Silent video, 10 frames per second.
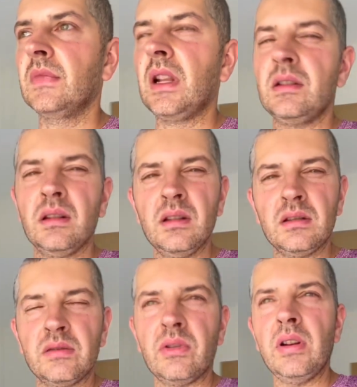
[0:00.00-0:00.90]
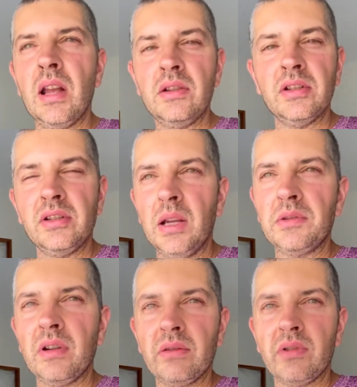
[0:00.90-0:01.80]
don't know, just right now it just
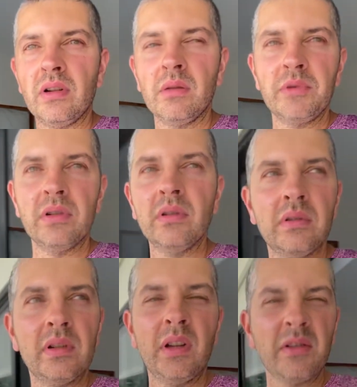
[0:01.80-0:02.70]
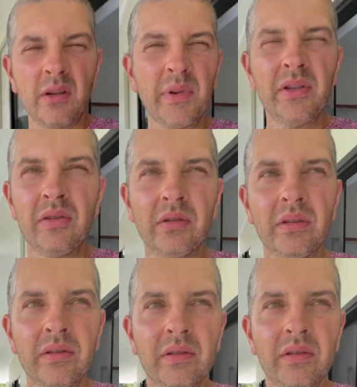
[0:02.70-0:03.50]
seems like the right option. It just seems like the best choice.